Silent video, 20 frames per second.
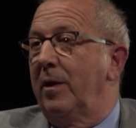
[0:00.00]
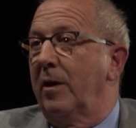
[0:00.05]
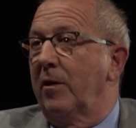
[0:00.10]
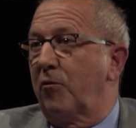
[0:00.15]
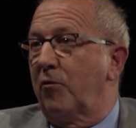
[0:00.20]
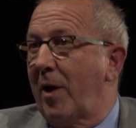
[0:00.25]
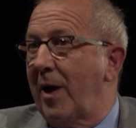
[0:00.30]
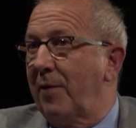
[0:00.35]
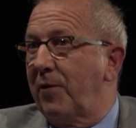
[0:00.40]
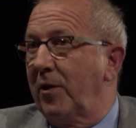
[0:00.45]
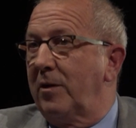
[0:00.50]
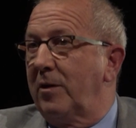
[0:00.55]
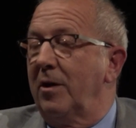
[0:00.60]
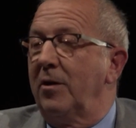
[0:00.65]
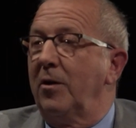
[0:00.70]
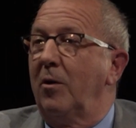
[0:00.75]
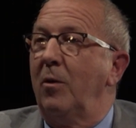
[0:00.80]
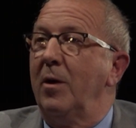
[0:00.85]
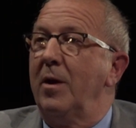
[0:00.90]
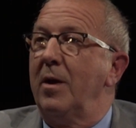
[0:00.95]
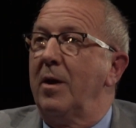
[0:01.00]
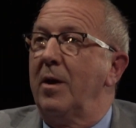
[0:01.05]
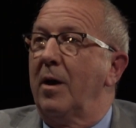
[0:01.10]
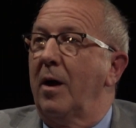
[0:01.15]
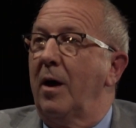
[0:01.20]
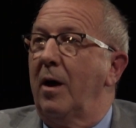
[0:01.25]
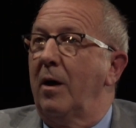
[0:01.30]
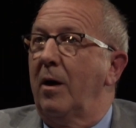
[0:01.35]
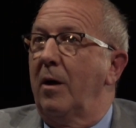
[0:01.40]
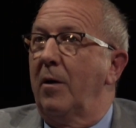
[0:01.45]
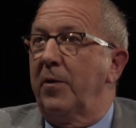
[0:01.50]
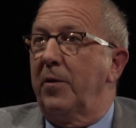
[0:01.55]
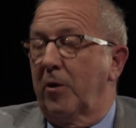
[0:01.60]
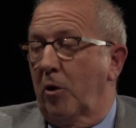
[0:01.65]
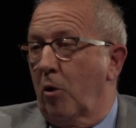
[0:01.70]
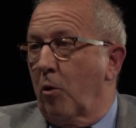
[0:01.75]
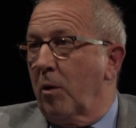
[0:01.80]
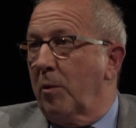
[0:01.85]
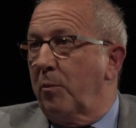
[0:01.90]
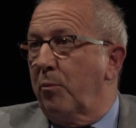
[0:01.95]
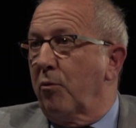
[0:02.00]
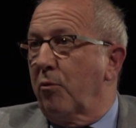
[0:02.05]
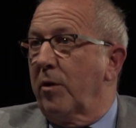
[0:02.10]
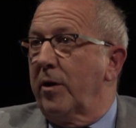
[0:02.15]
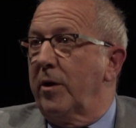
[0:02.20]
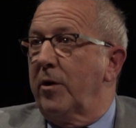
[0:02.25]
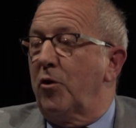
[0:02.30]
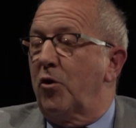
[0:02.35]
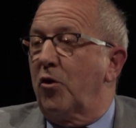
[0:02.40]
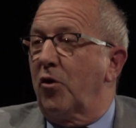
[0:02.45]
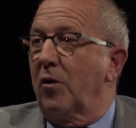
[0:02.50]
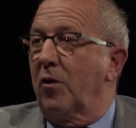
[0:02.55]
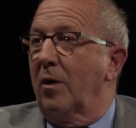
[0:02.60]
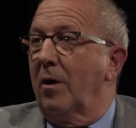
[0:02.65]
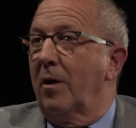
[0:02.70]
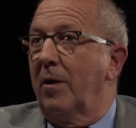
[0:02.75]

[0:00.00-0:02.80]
traffic tunnel, the current bridge,